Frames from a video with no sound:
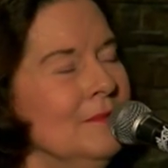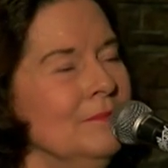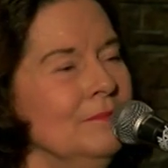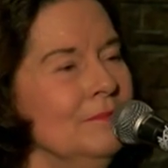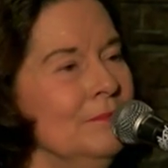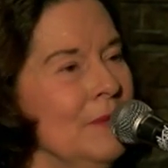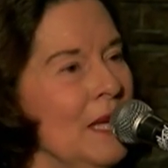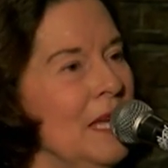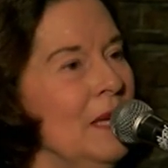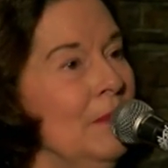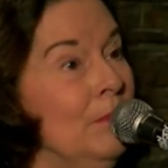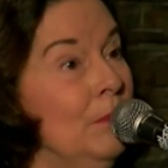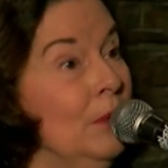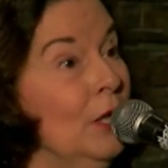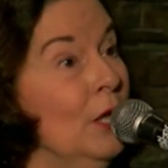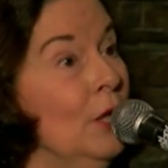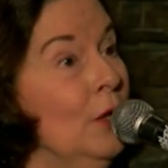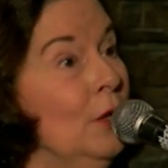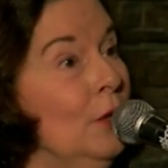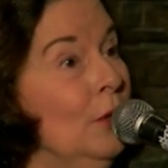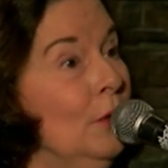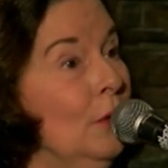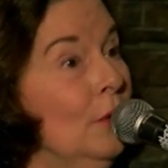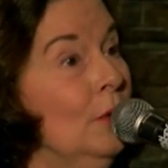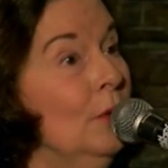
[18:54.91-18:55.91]
me
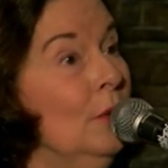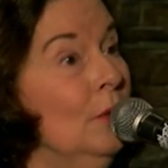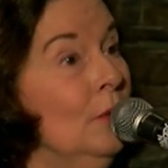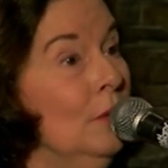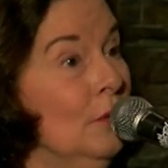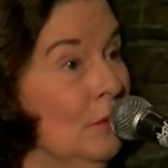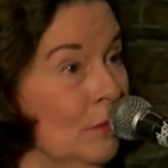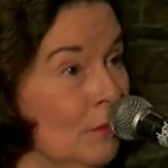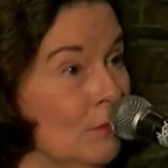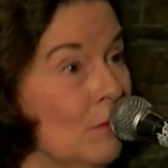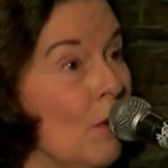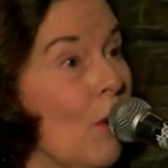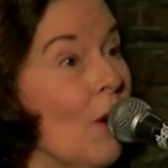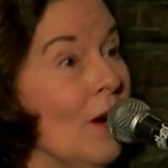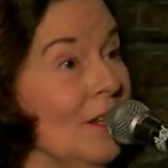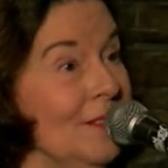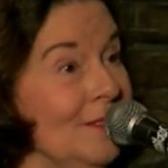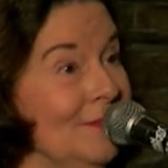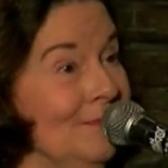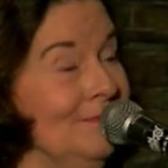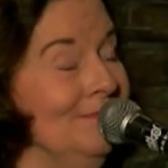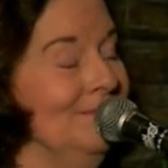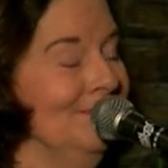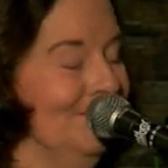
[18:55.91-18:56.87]
blue. Morton.